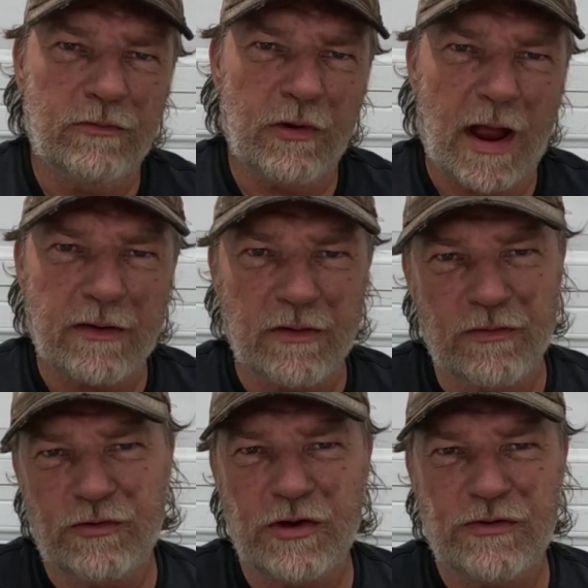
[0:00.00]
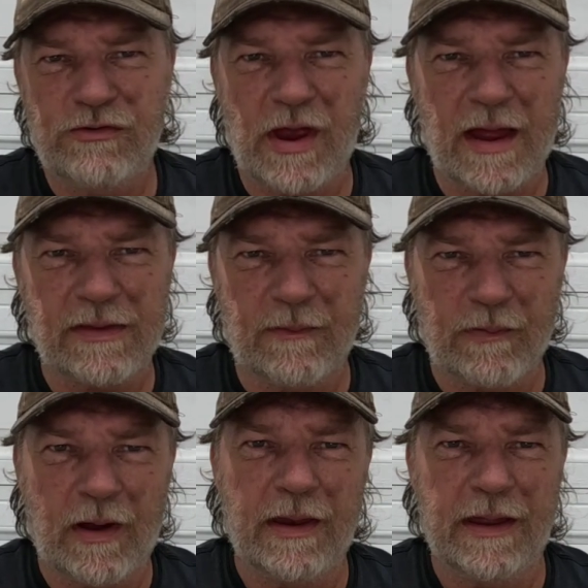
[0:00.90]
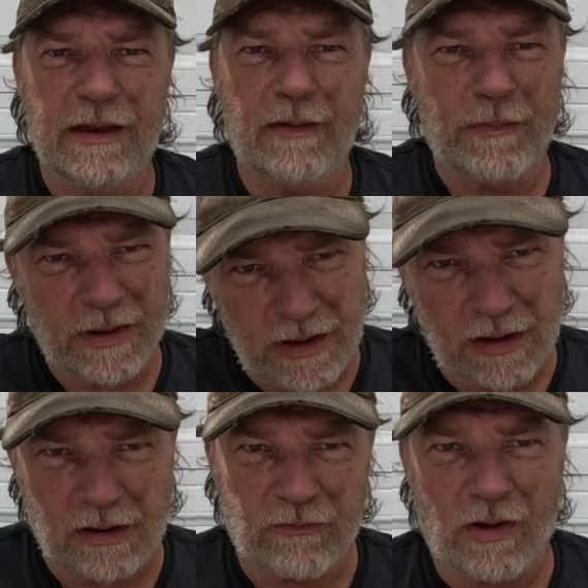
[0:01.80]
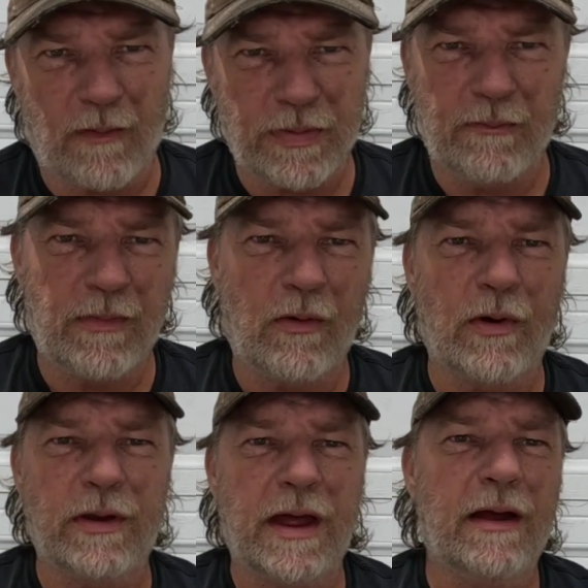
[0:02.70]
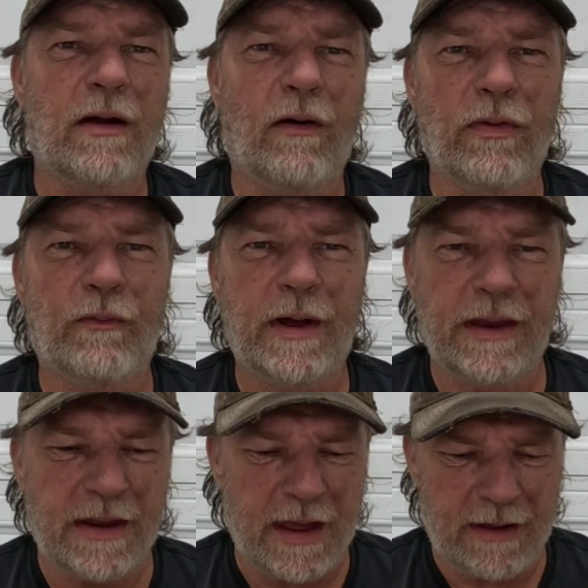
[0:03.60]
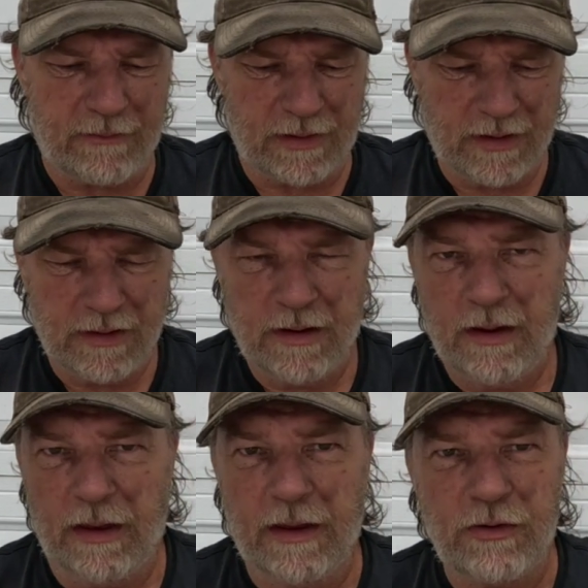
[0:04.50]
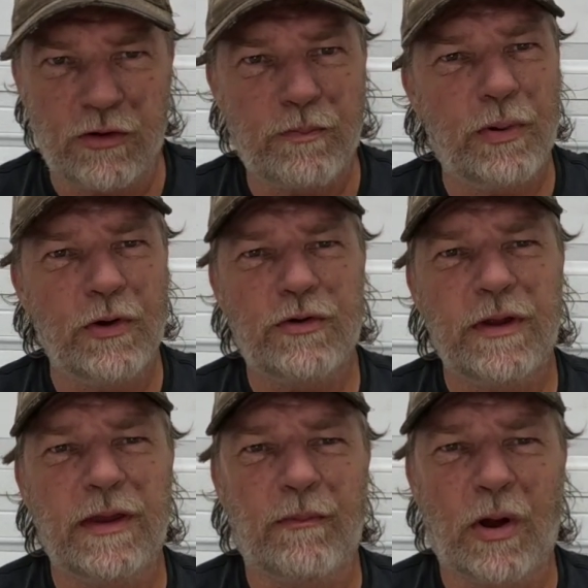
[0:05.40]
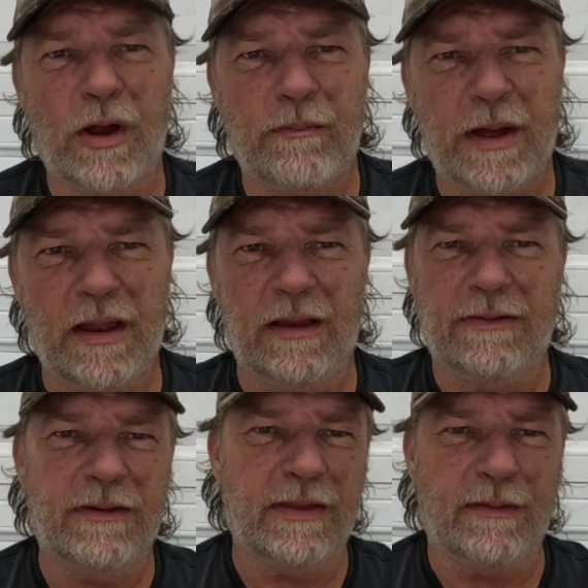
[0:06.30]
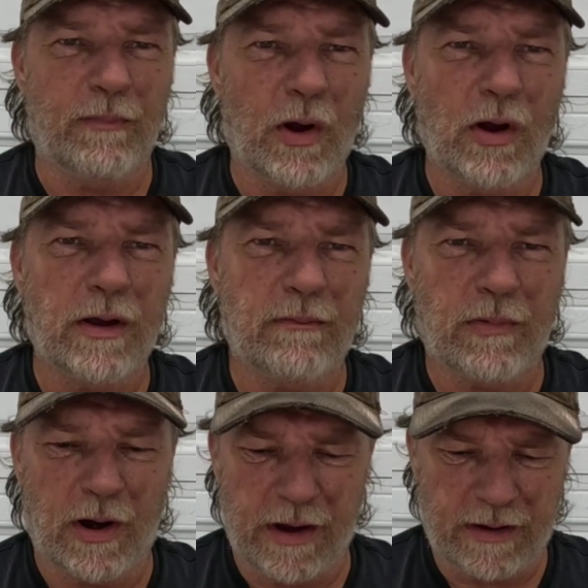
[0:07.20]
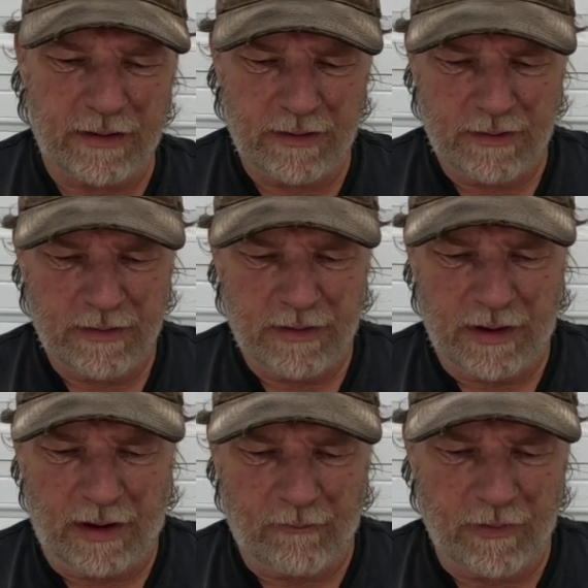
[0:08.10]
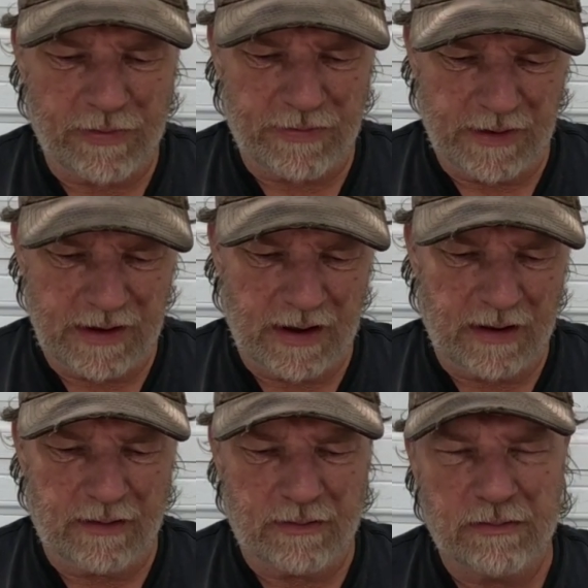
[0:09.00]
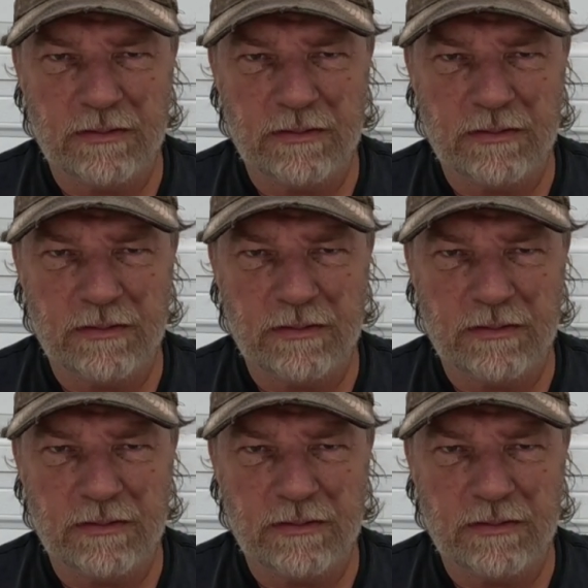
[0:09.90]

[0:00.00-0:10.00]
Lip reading: tractor and just jacked the front end up a little and dropped the mower deck all the way down, and then just pushed in the brake pedal and set the parking brake. And with the